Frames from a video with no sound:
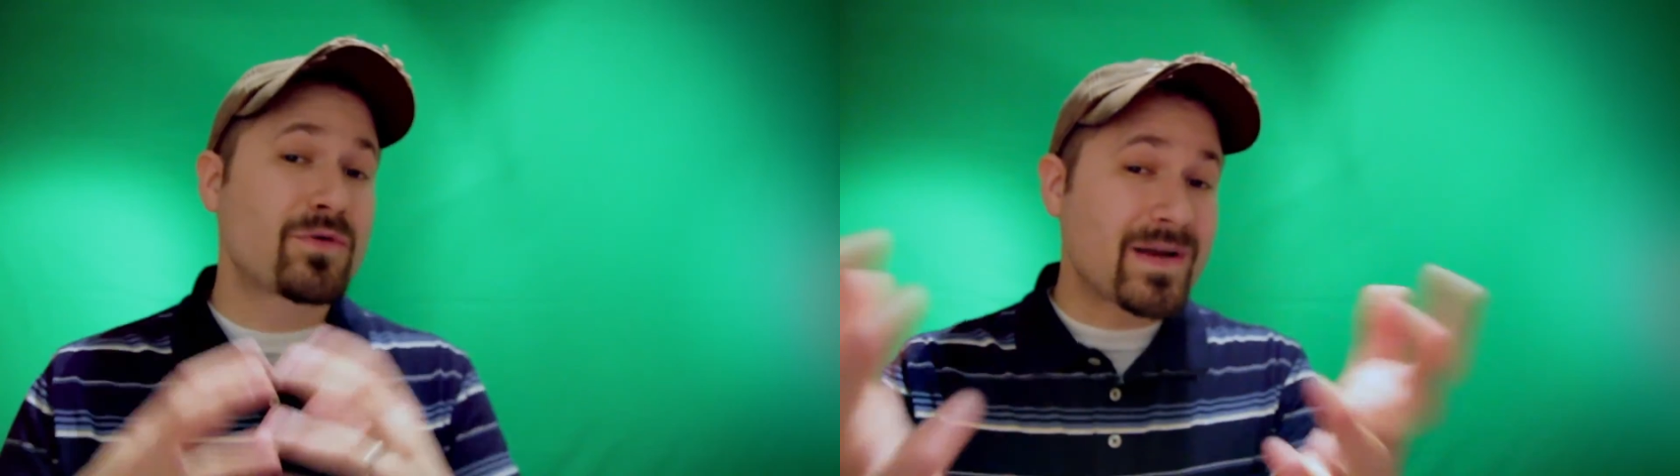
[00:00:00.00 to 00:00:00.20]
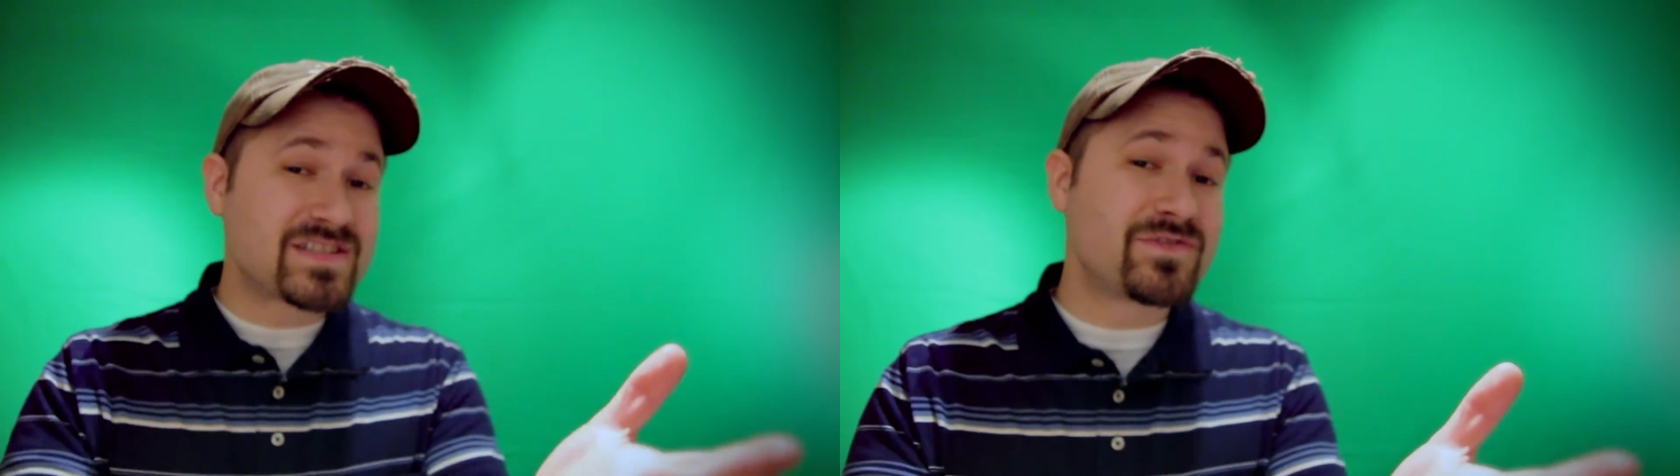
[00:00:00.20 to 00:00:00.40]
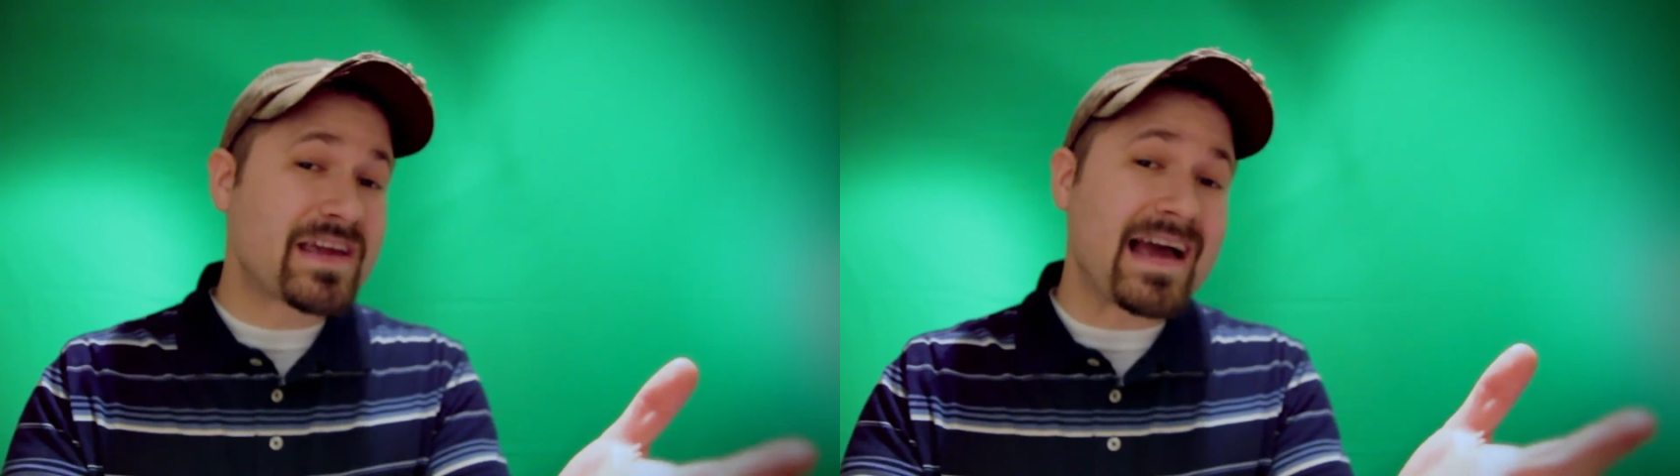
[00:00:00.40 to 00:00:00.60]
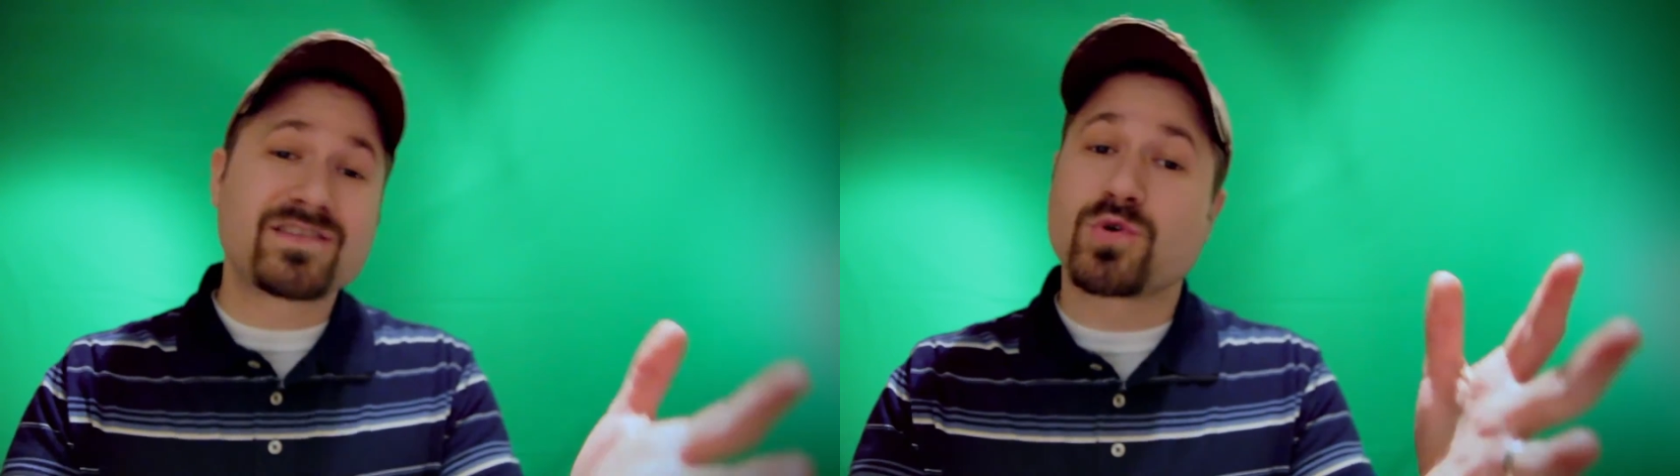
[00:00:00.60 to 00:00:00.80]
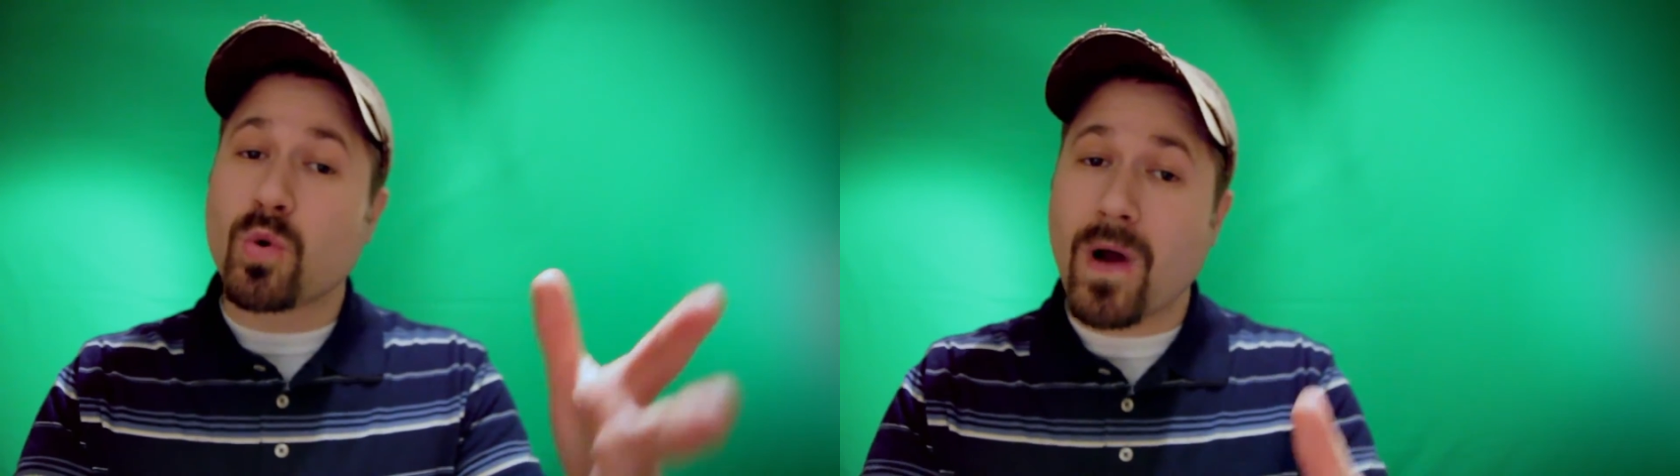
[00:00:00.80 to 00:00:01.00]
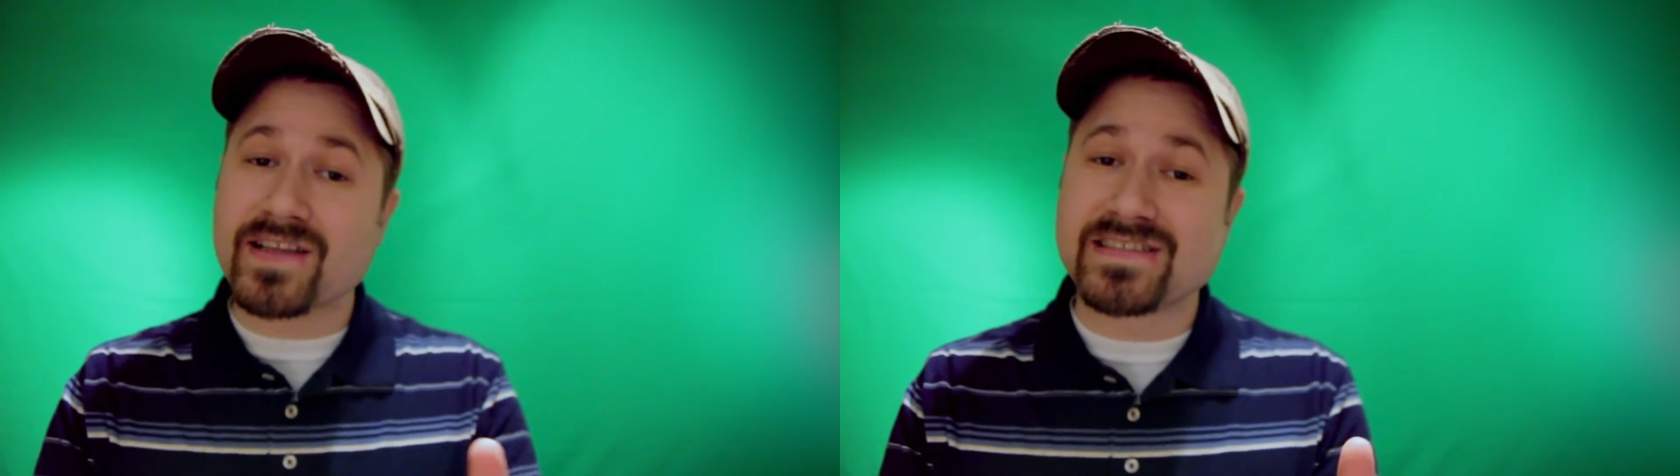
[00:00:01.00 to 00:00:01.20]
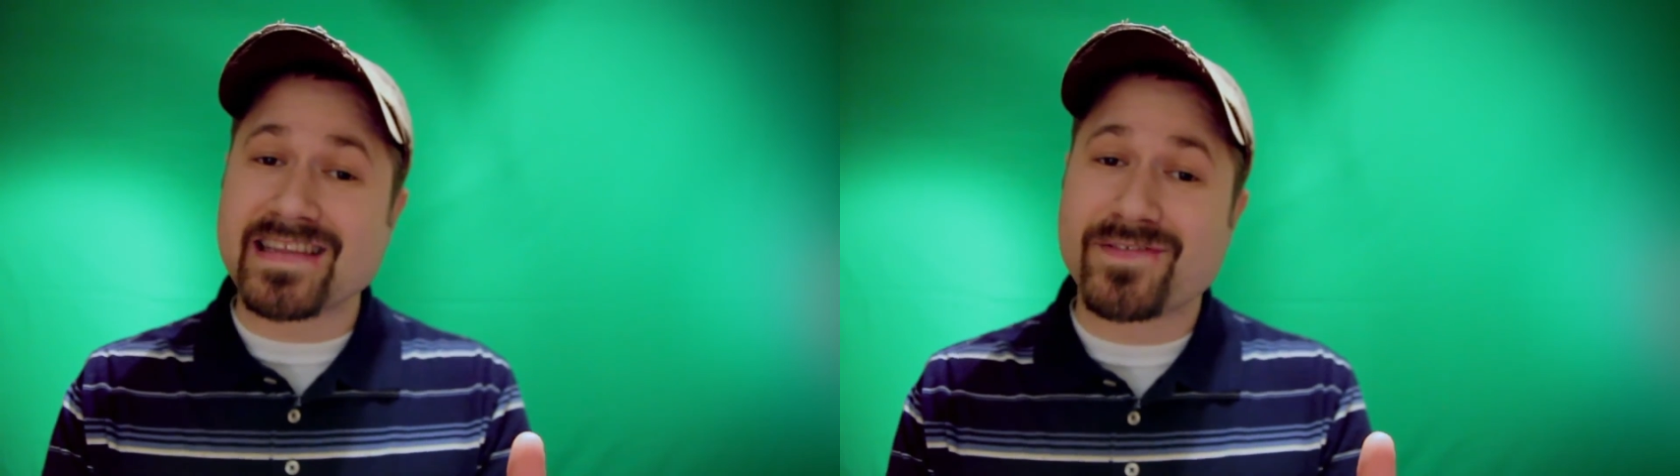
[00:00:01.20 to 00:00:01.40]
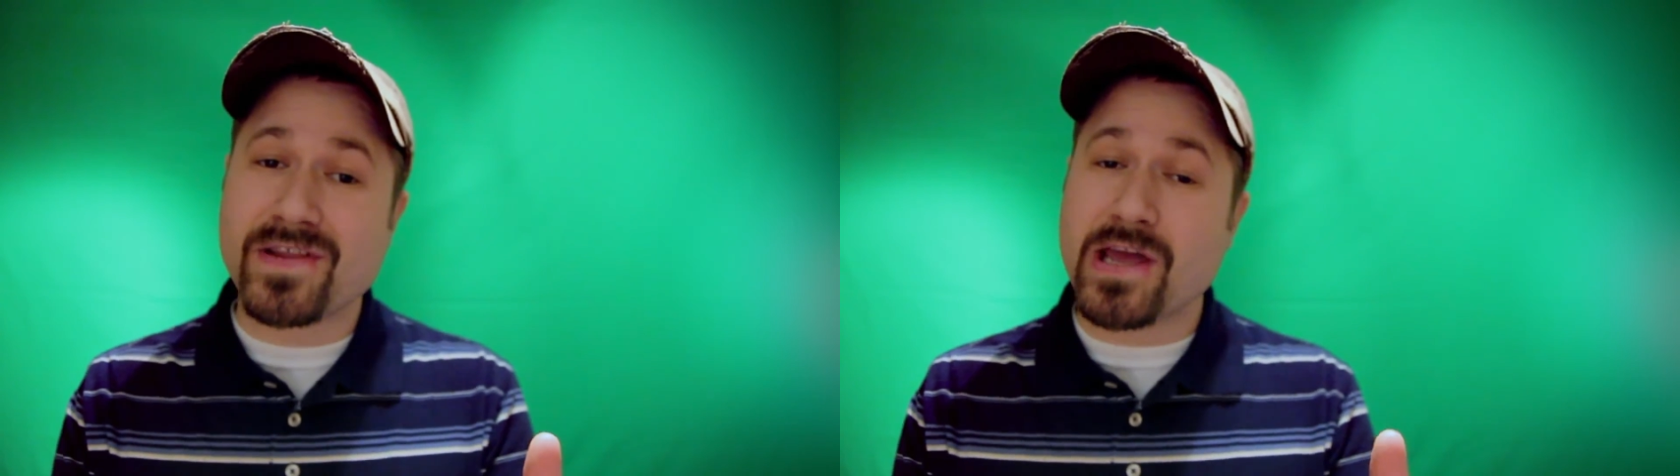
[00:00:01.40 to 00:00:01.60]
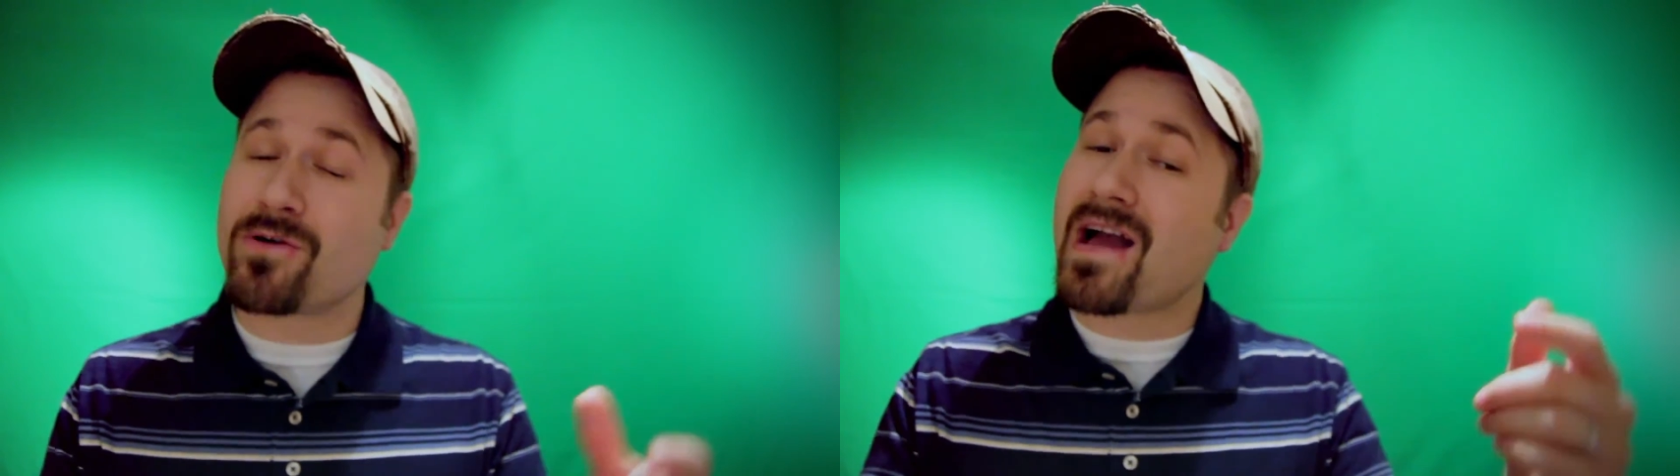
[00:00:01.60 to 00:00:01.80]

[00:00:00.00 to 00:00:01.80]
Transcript: the rest of you guys who are watching this video,